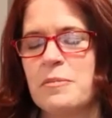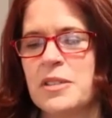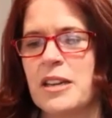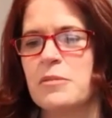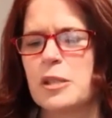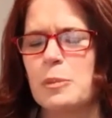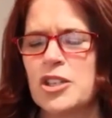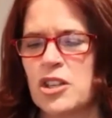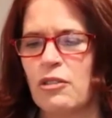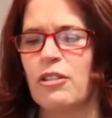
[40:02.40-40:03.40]
sometimes,
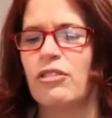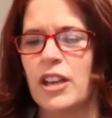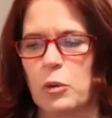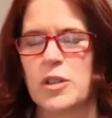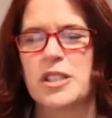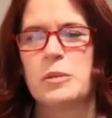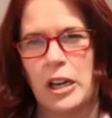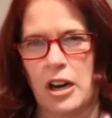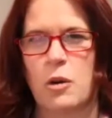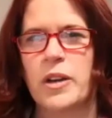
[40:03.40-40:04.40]
especially if we feel like we're
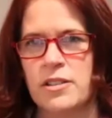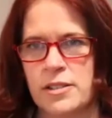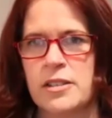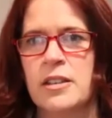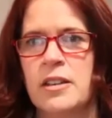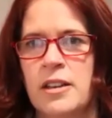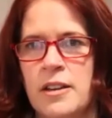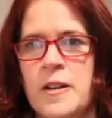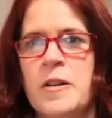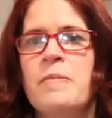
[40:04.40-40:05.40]
spinning our wheels,
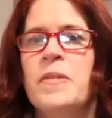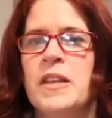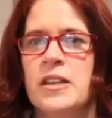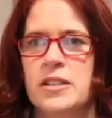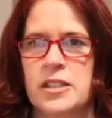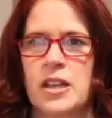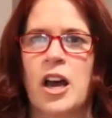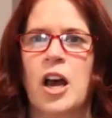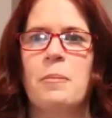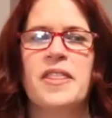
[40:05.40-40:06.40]

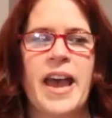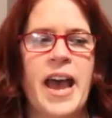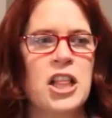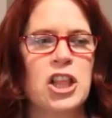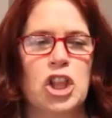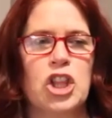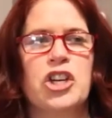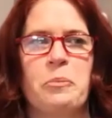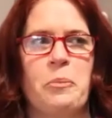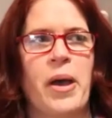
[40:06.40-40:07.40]
that
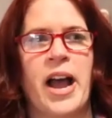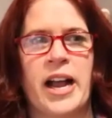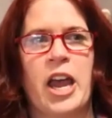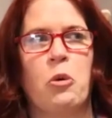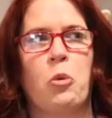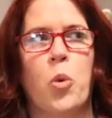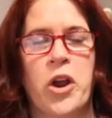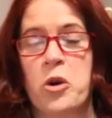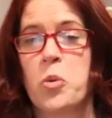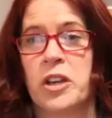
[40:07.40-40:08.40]
look back at
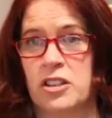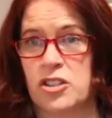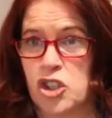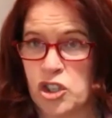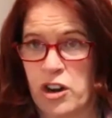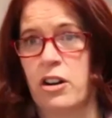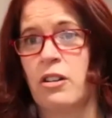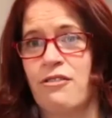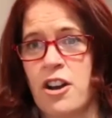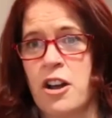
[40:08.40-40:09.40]
where we
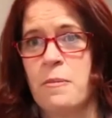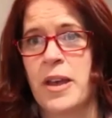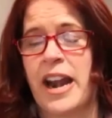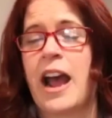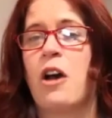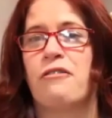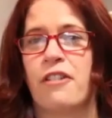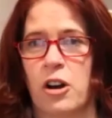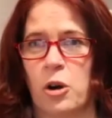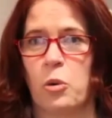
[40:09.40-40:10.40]
started from and how
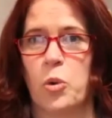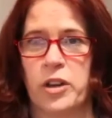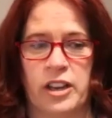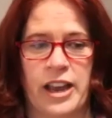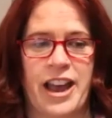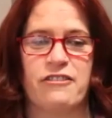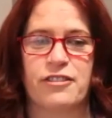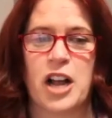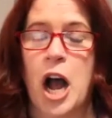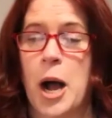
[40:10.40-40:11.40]
far we
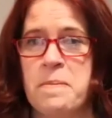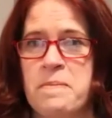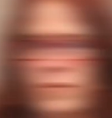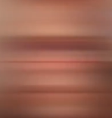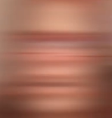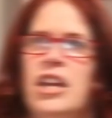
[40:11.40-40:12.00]
have come